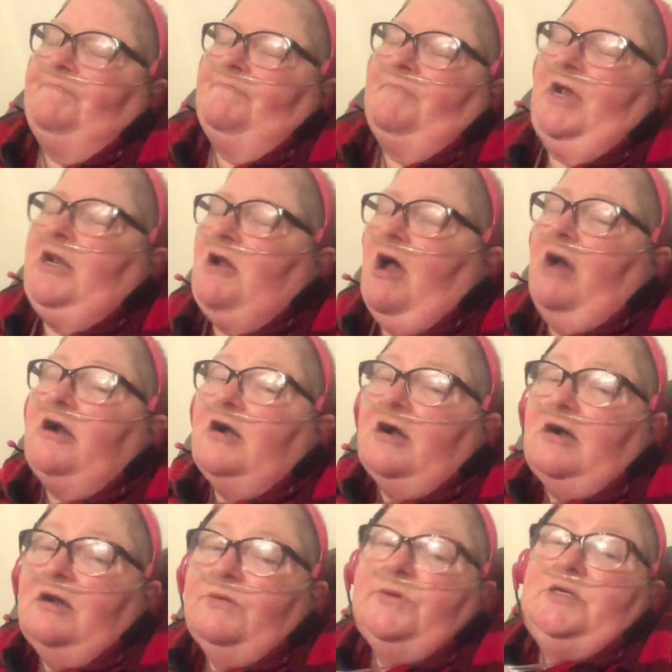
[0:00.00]
My
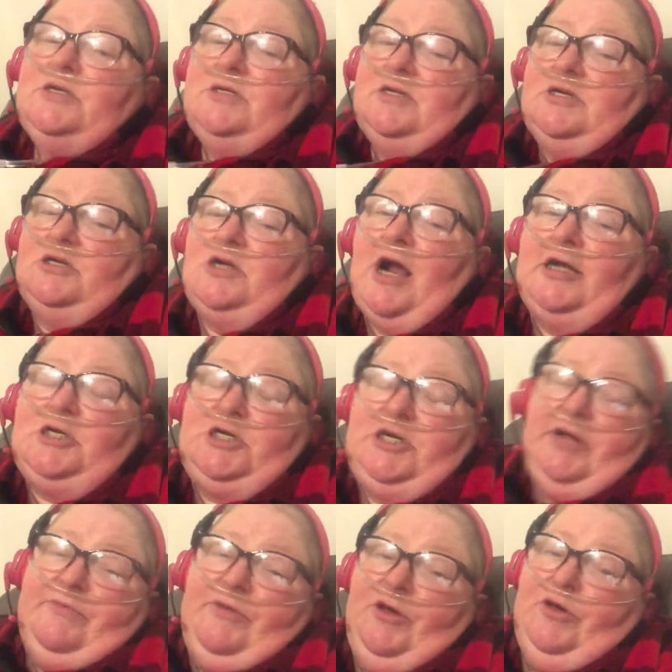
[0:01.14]
daughter was using dry
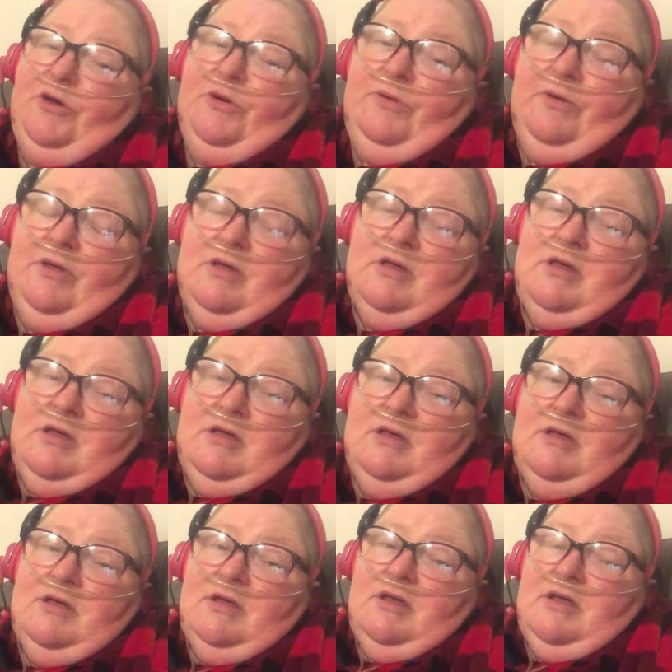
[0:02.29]
shampoo,
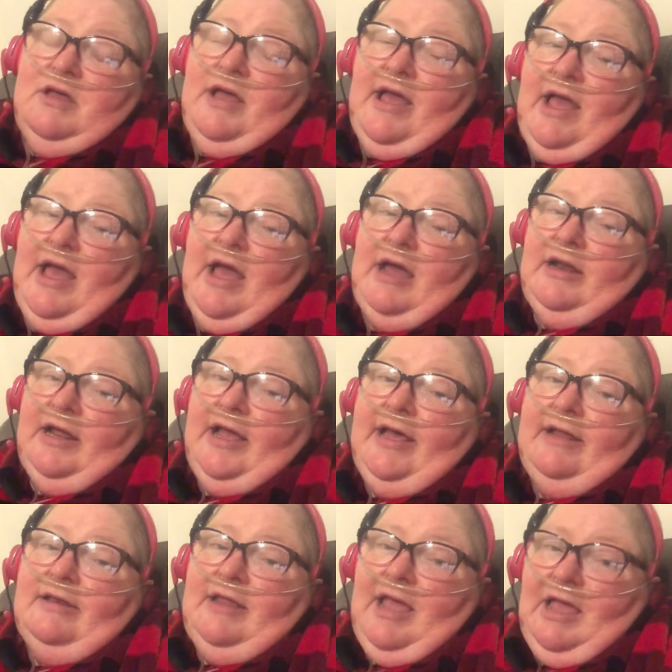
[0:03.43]
and
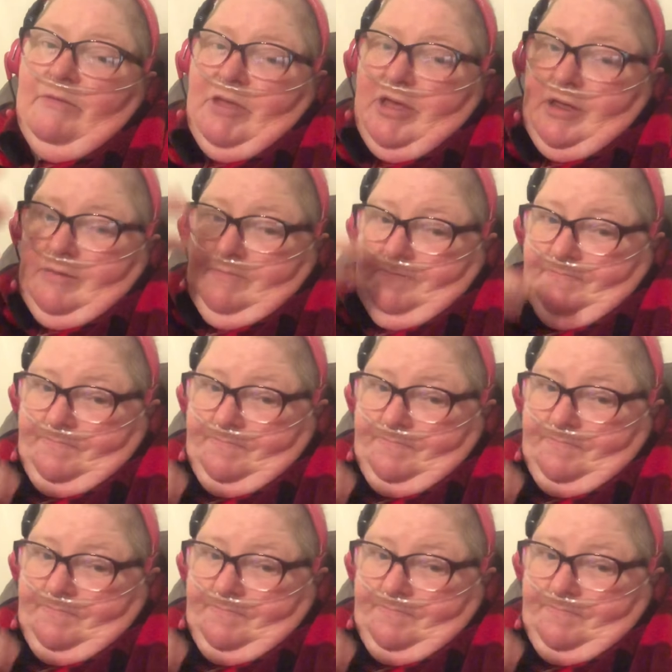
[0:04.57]
it came in